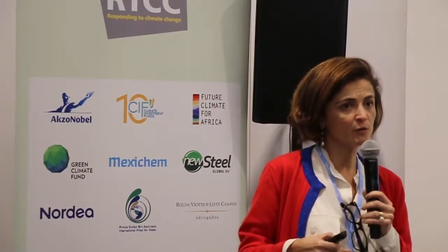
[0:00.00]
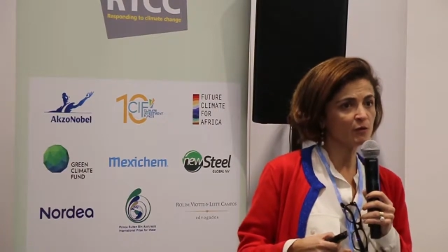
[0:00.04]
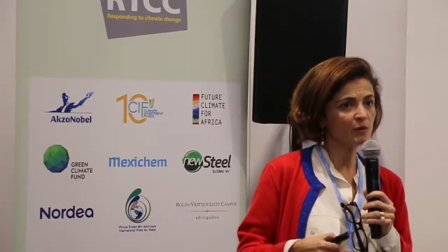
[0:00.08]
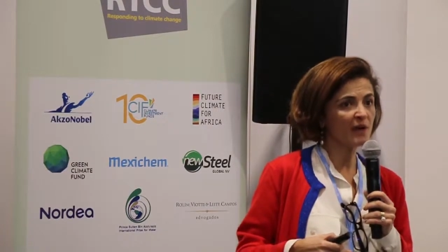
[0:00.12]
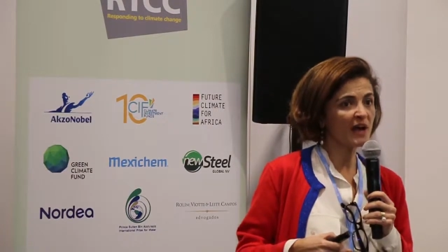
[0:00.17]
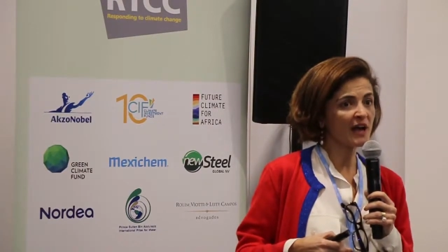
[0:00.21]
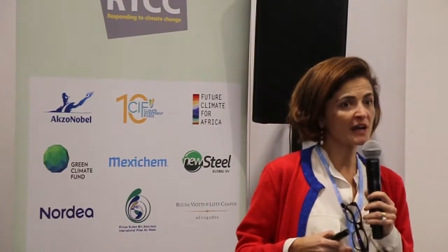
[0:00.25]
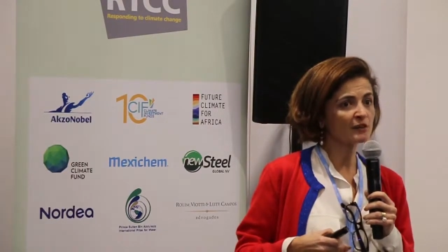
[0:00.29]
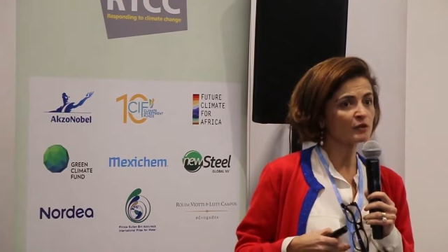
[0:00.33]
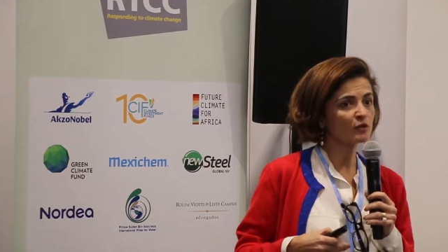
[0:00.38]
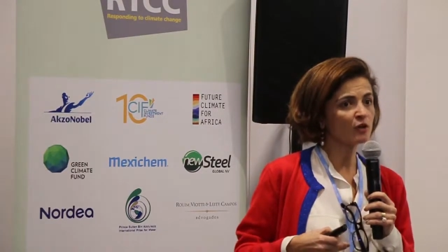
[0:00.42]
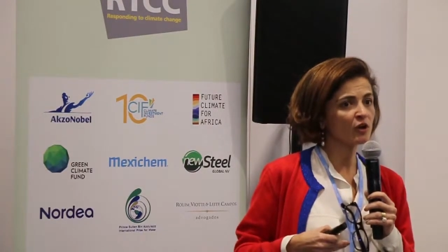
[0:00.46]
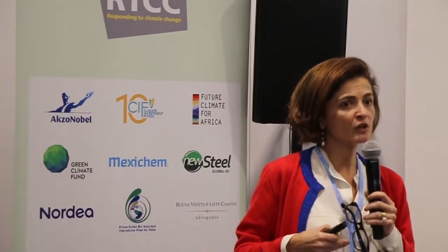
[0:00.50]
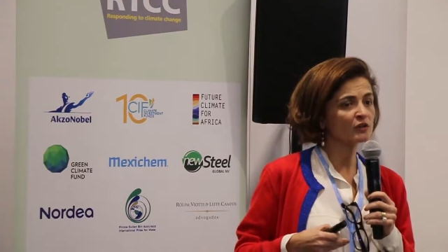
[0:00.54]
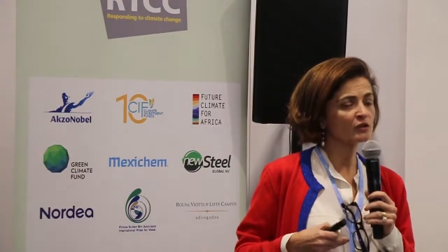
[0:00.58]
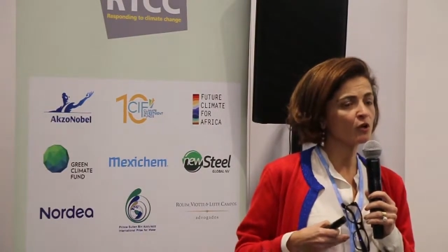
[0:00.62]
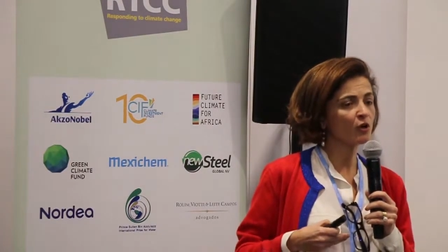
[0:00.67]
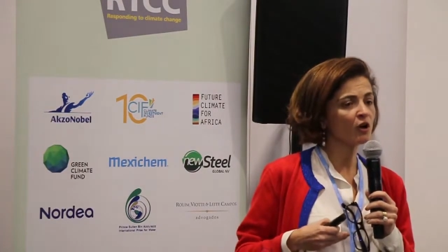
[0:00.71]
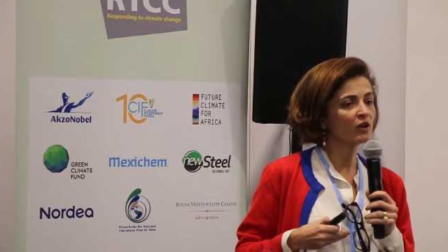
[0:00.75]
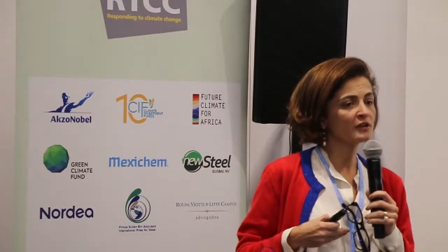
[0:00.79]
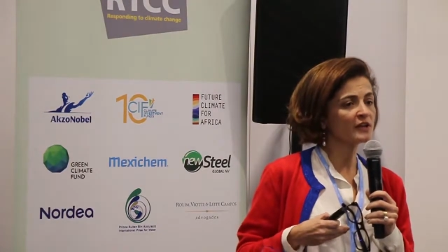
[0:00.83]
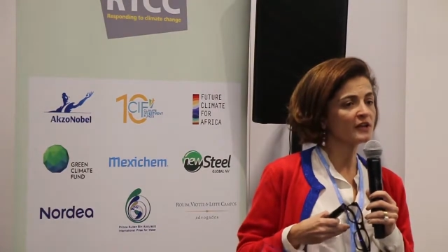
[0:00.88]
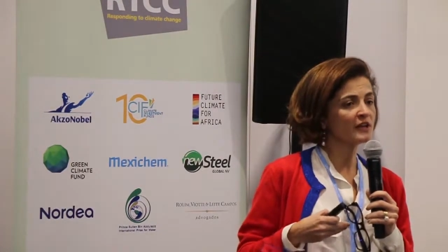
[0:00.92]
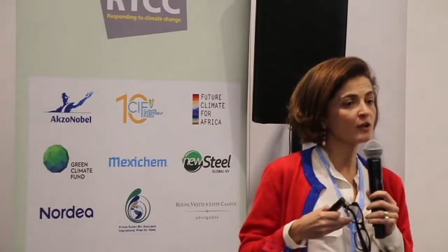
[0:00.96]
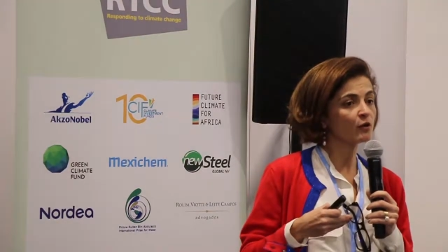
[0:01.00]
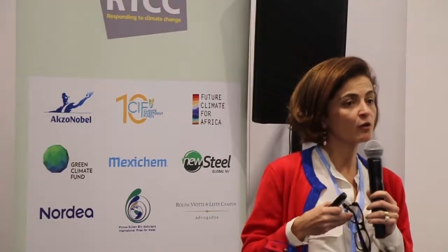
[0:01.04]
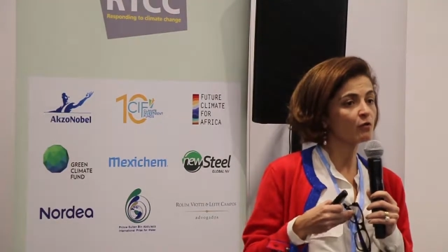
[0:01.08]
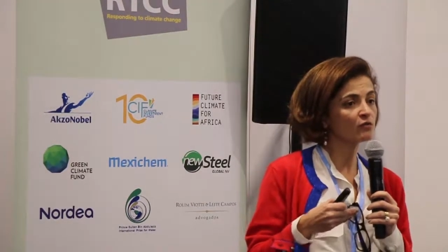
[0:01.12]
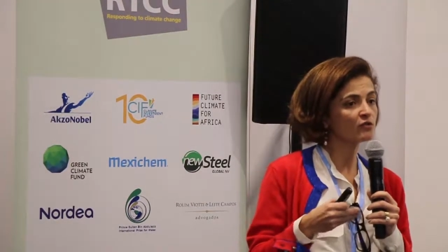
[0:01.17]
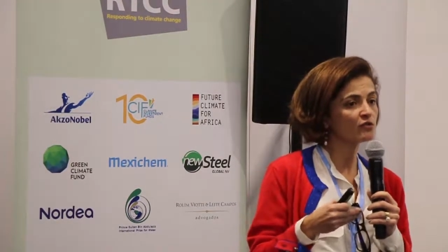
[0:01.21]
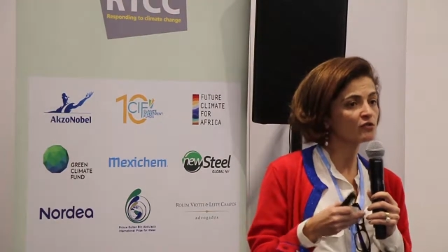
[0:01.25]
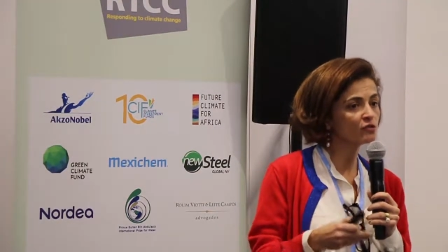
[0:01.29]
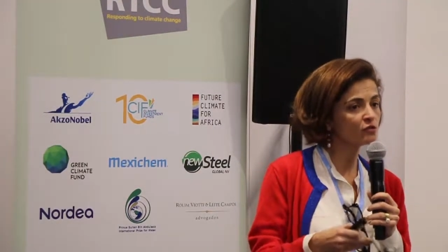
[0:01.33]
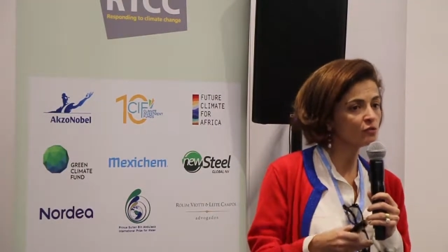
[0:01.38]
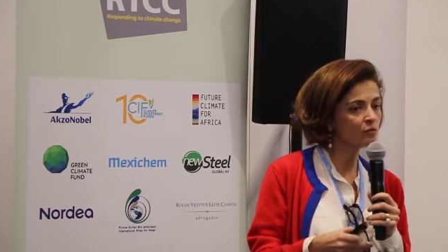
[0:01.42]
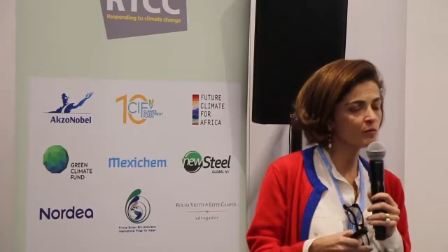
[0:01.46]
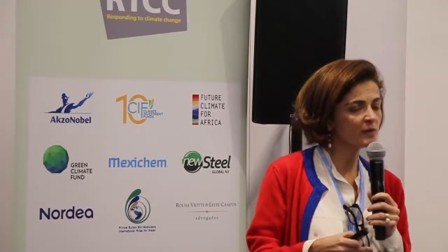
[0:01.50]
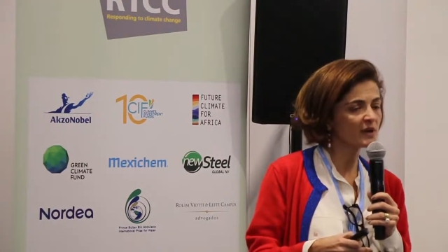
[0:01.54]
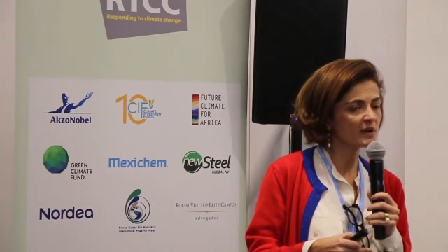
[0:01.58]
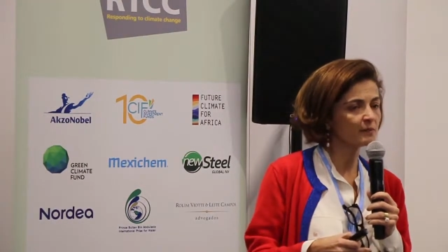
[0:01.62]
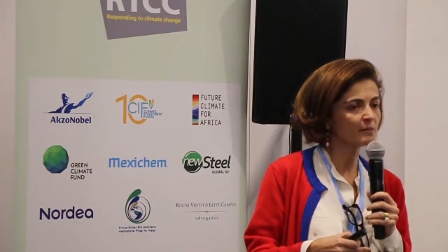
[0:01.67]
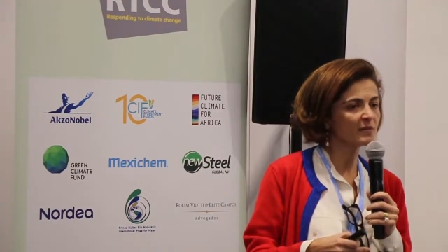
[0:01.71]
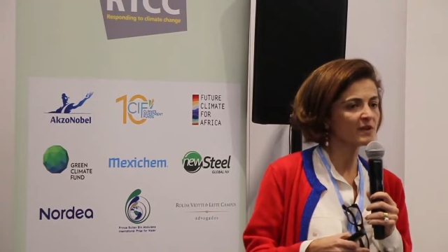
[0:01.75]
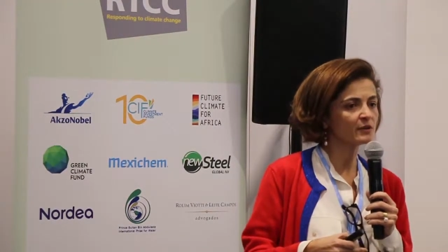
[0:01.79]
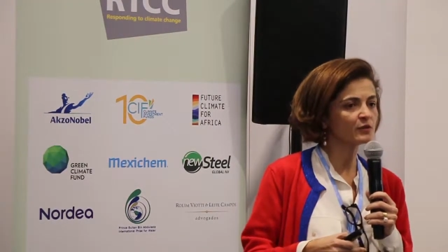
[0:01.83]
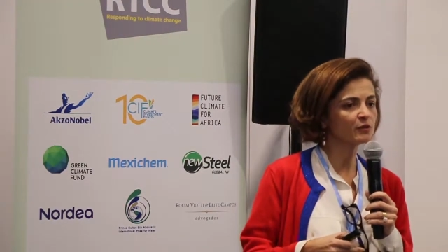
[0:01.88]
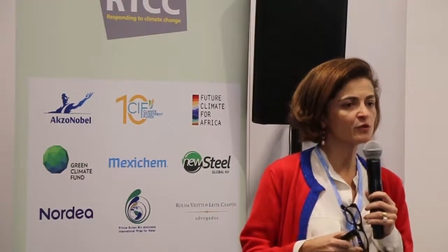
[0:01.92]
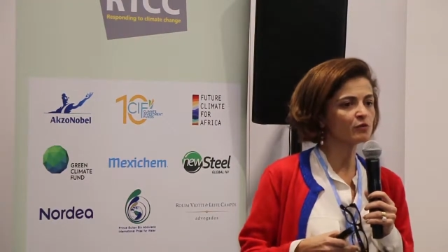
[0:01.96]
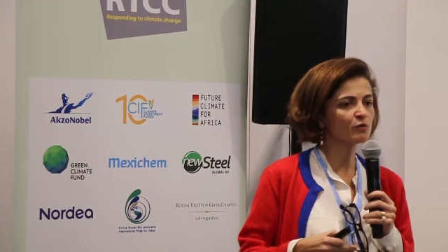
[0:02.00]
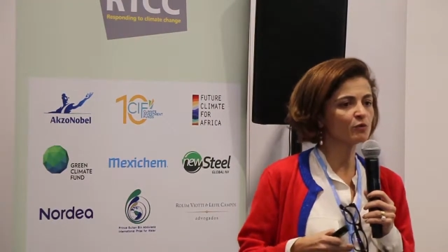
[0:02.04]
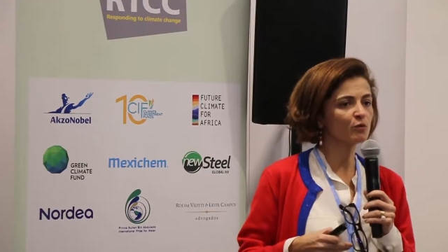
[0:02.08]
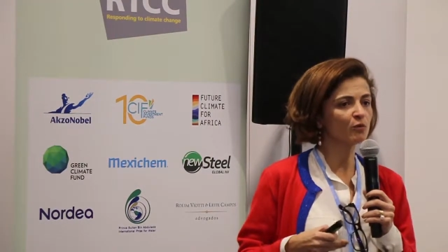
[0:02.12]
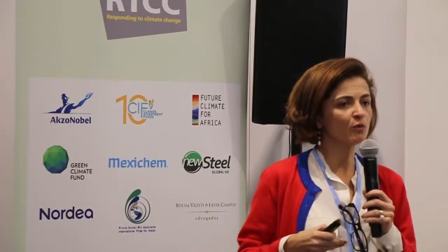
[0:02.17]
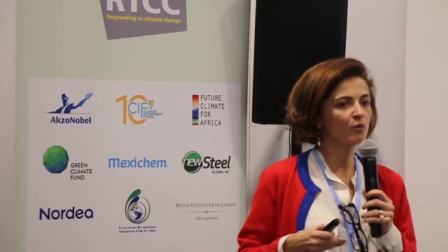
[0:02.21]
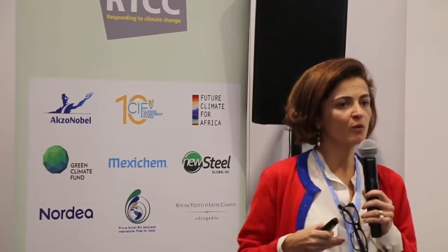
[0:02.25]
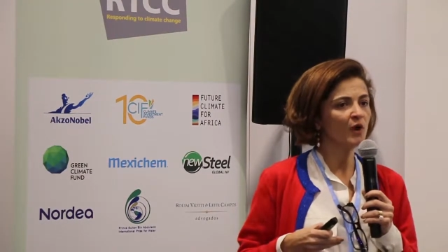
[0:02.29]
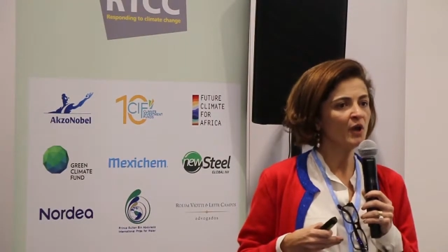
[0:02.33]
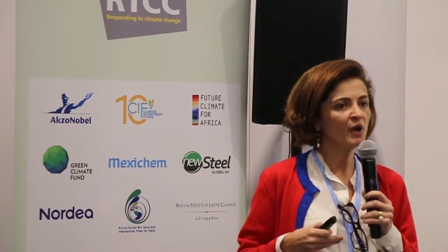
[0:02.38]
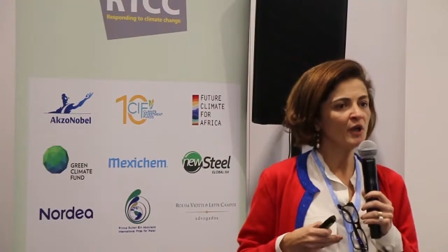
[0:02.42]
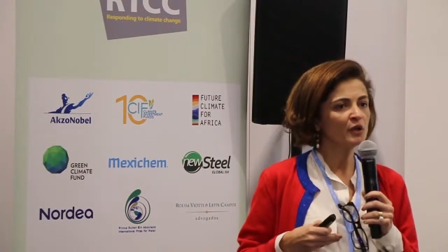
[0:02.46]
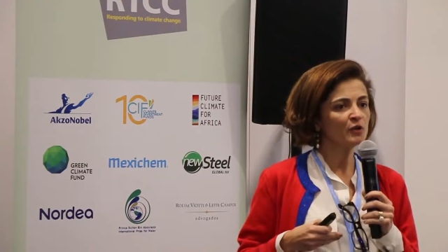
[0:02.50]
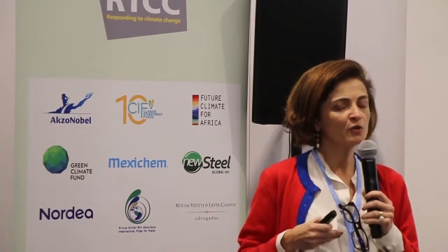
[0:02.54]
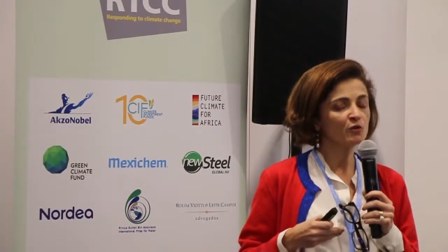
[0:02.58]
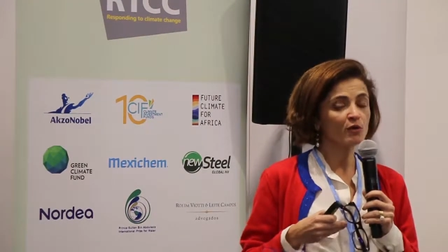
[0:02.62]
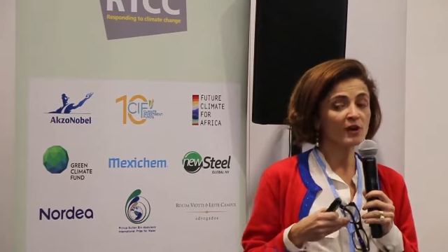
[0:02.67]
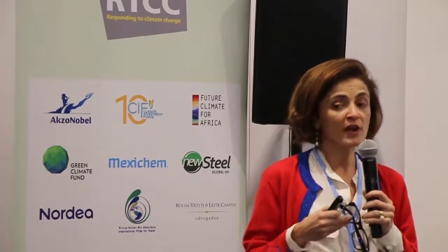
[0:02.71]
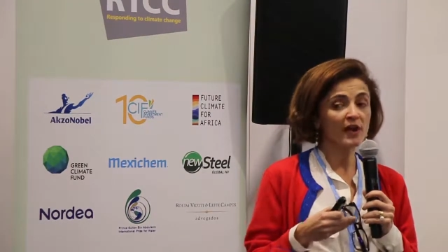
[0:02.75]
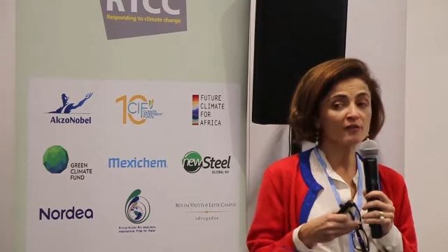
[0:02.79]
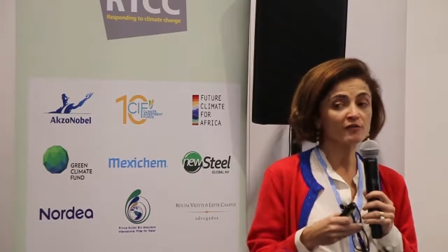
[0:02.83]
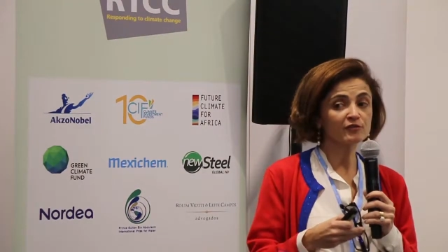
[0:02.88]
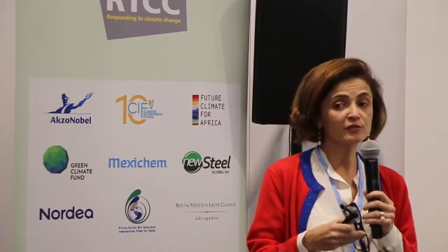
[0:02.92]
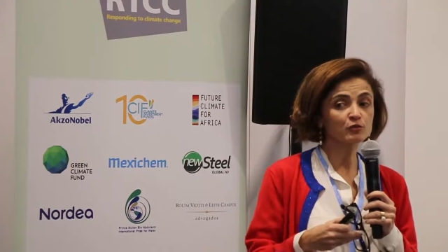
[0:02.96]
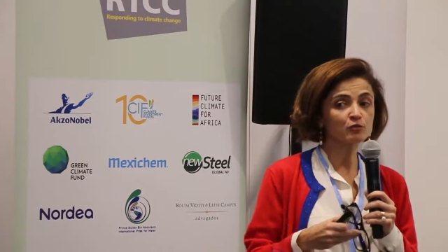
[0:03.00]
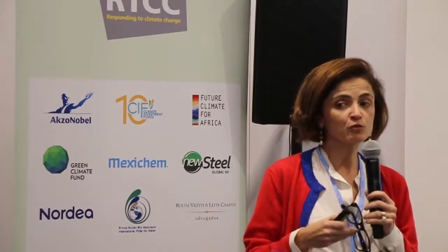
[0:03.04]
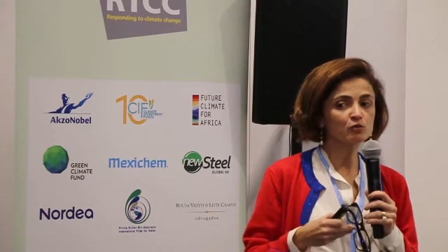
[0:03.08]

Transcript: We are not only a consumer, but you have